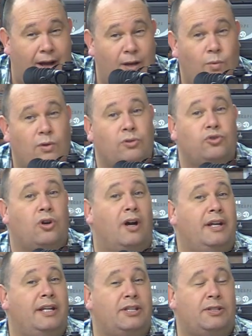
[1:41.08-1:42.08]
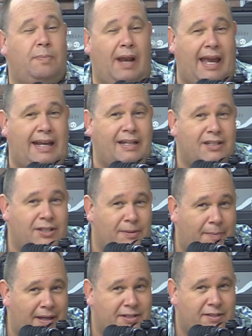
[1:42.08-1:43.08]
I will try and explain to the
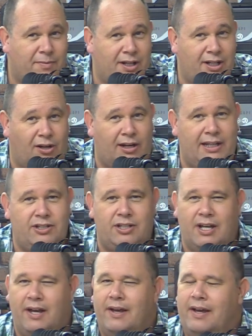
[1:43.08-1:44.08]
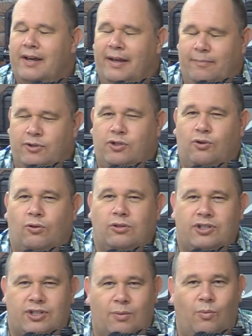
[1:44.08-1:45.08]
best of my knowledge. I'm sure
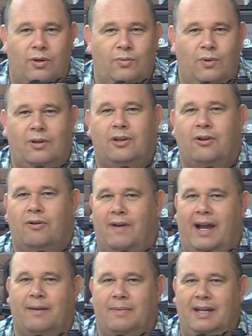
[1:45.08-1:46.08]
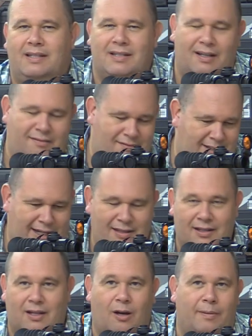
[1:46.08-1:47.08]
someone will correct me, so
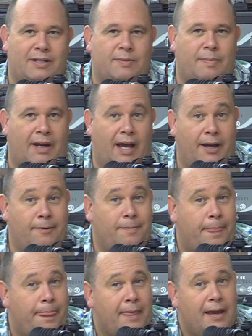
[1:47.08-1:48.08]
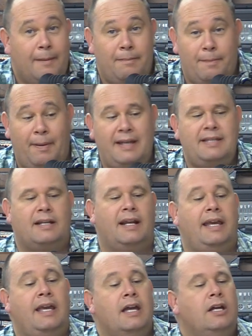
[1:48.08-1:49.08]
check the comments below. But
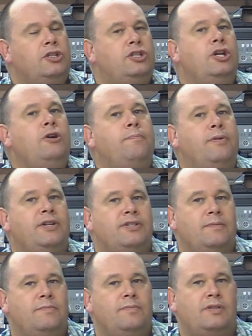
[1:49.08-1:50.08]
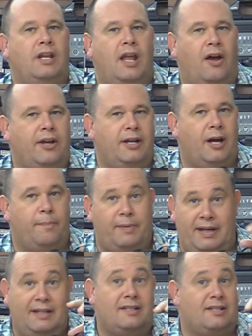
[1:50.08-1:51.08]
basically, two prisms line up
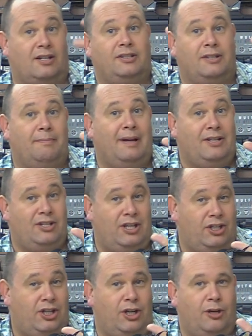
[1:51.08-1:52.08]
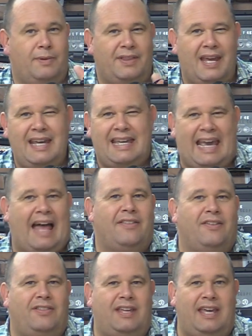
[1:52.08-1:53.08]
inside the magic tube and they
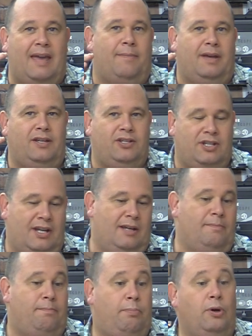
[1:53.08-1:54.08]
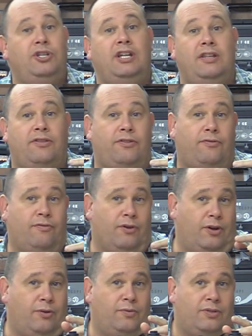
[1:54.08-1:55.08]
gather the image and push it
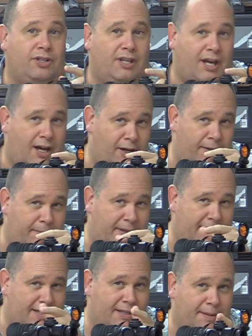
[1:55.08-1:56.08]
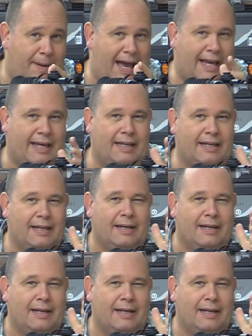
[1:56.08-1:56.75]
through to the eyepiece at the back.